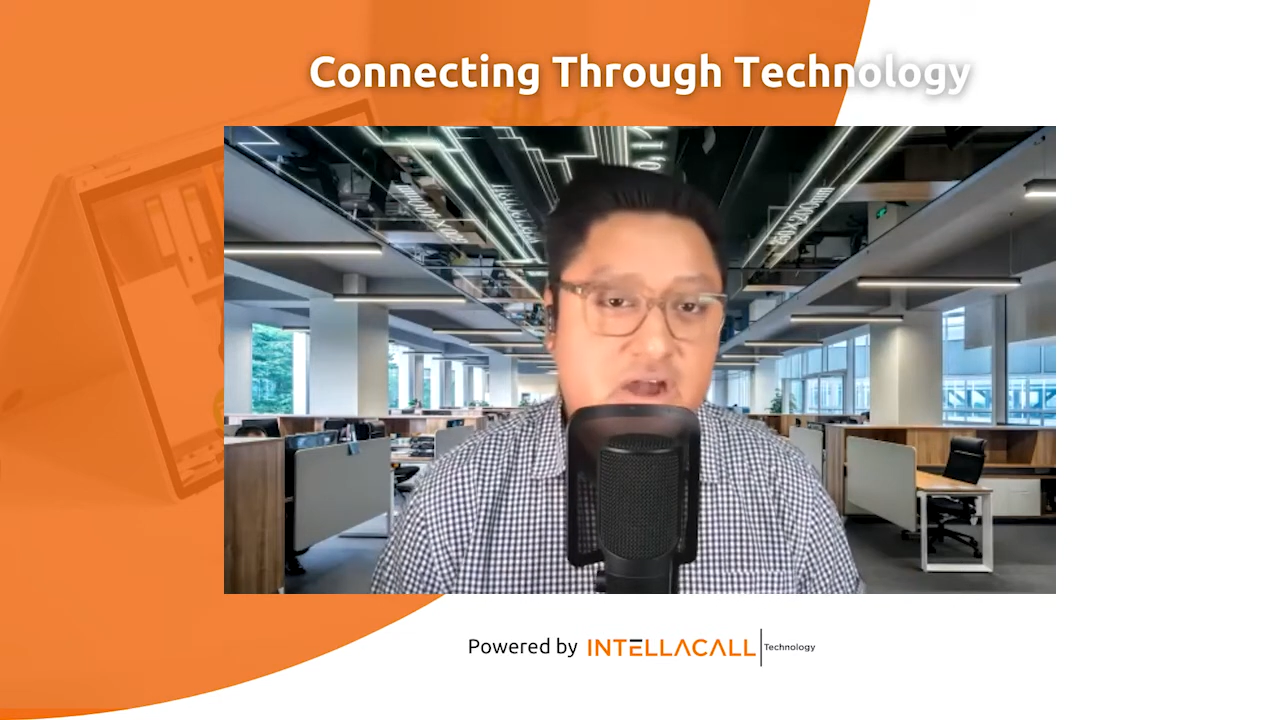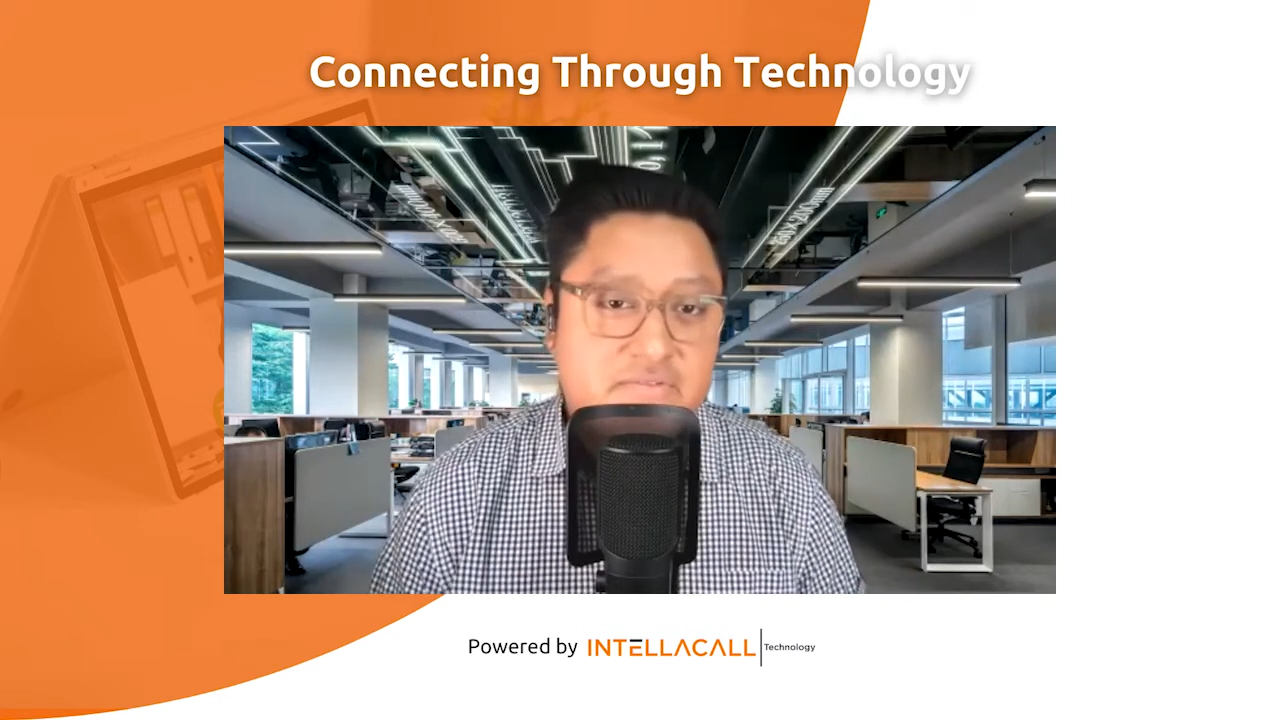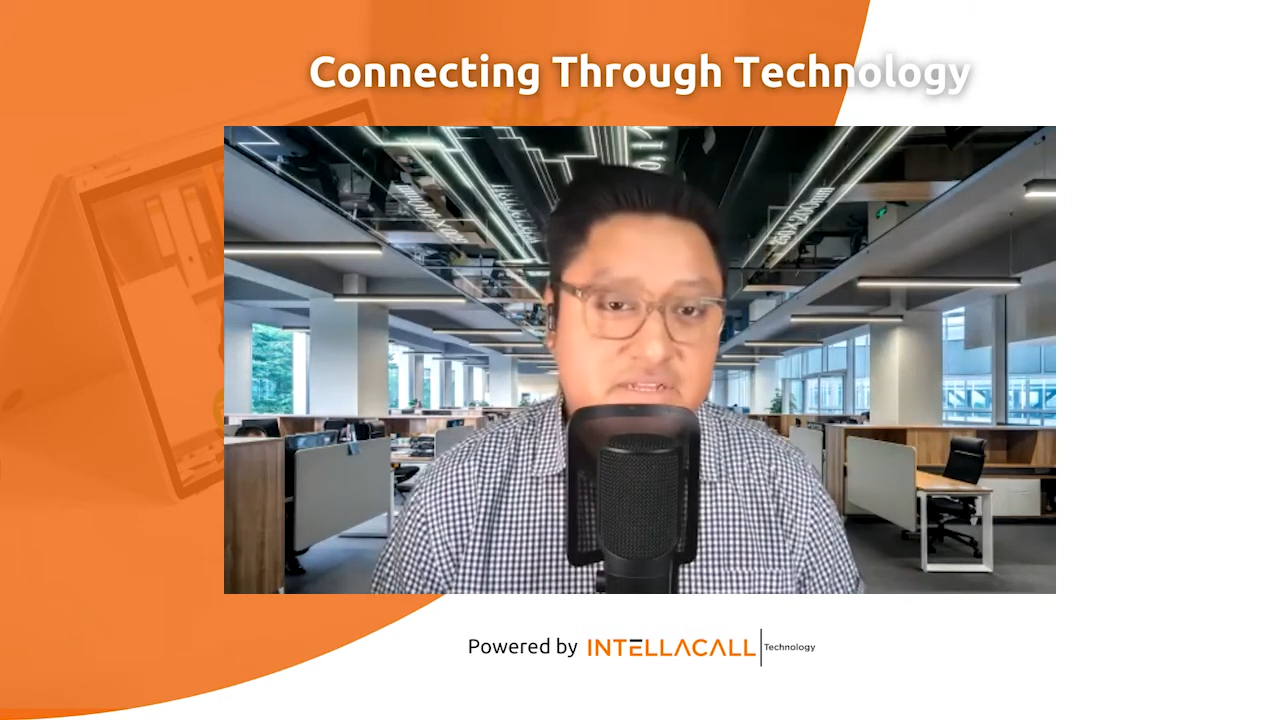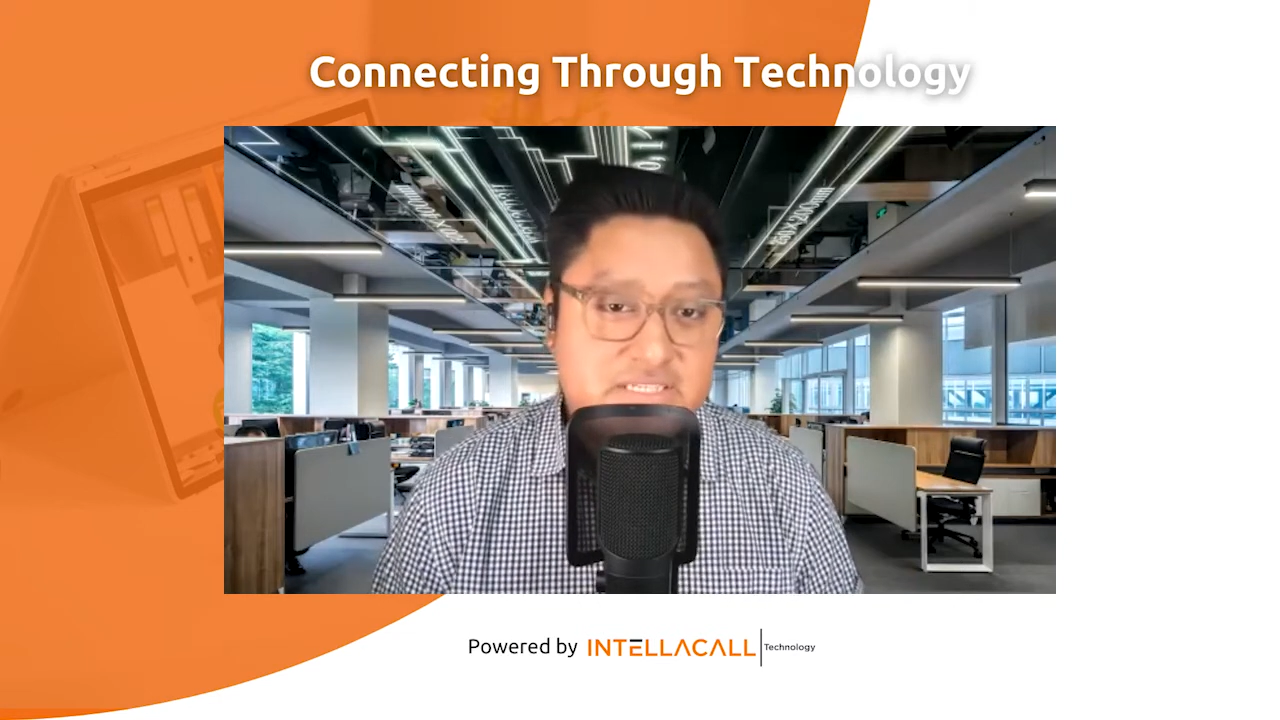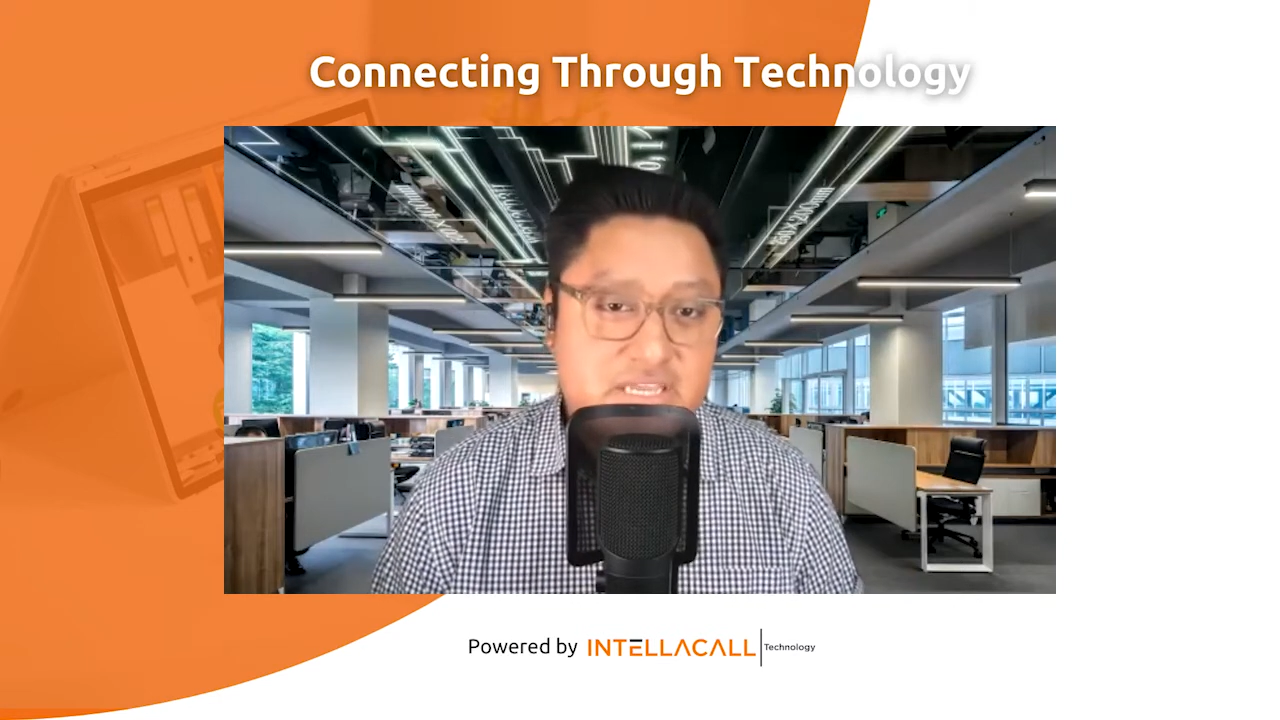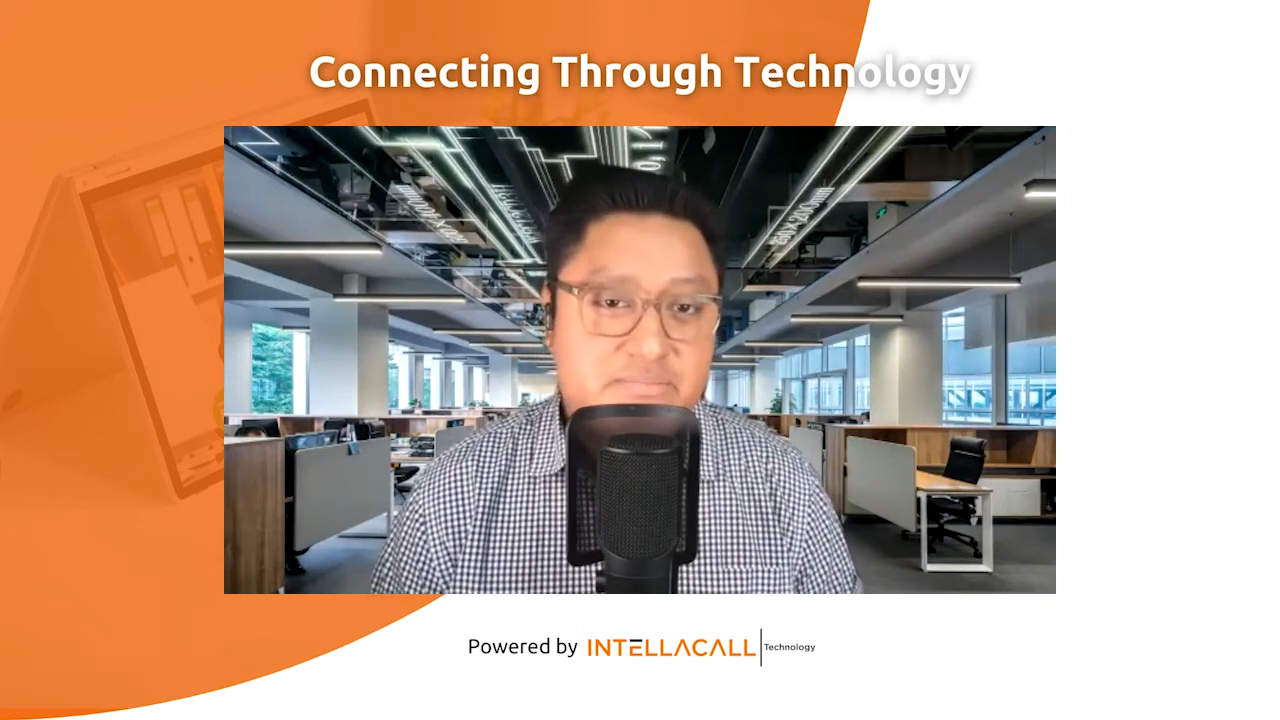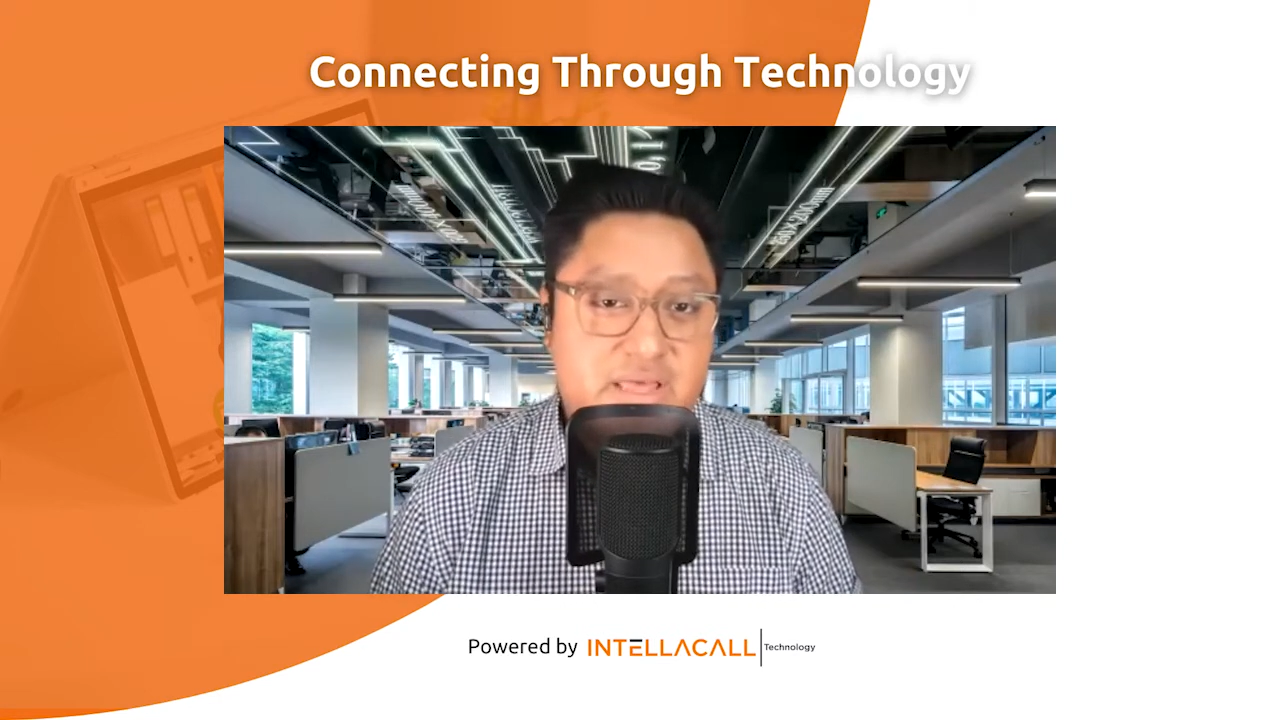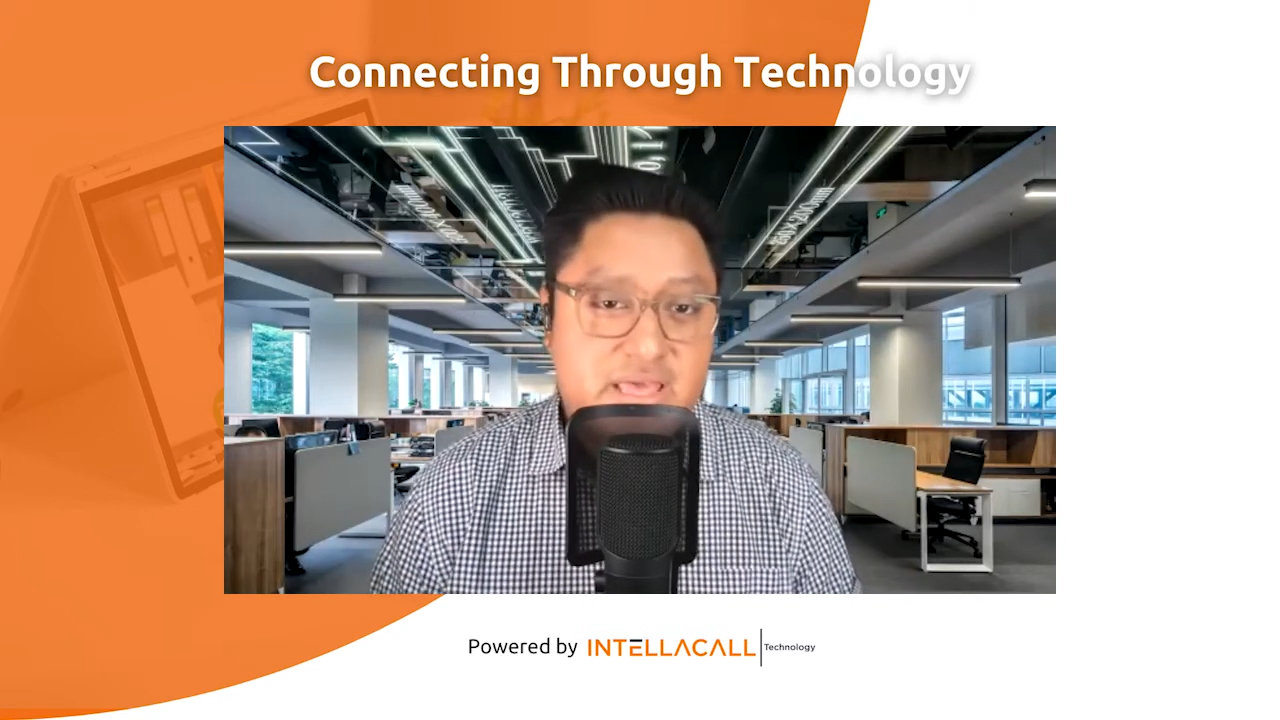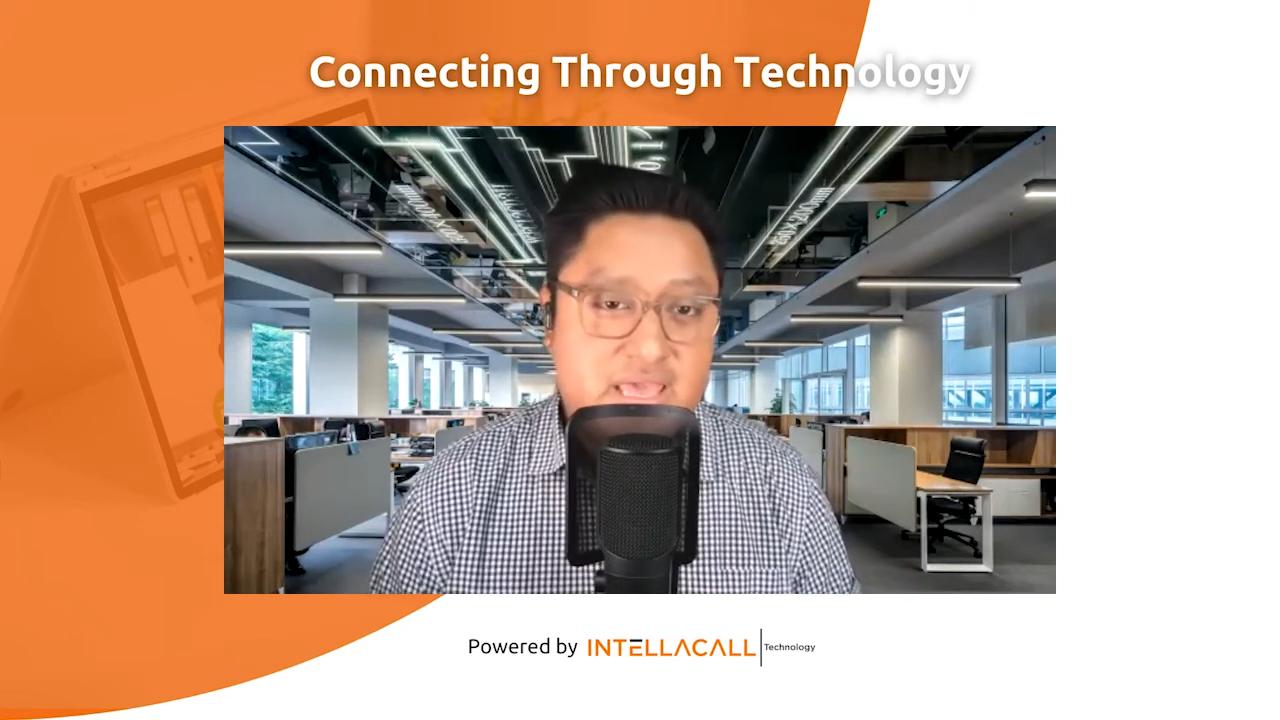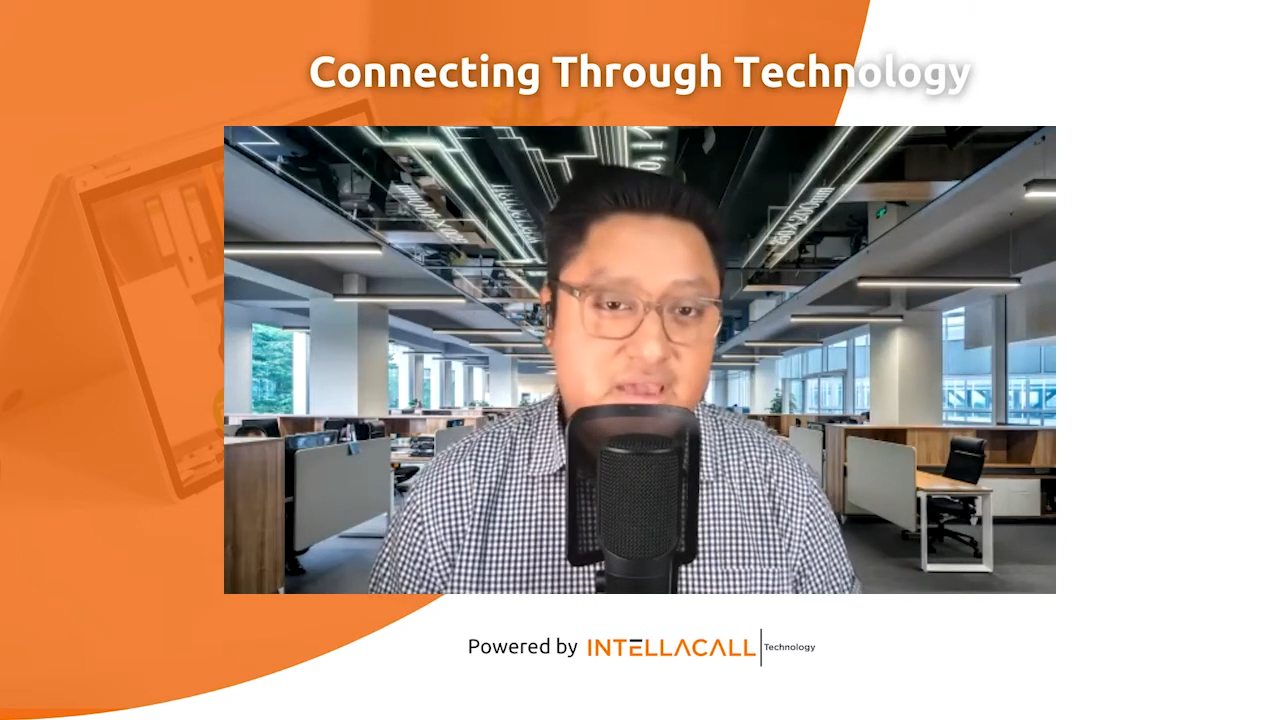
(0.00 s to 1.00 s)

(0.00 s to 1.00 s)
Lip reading: conferencing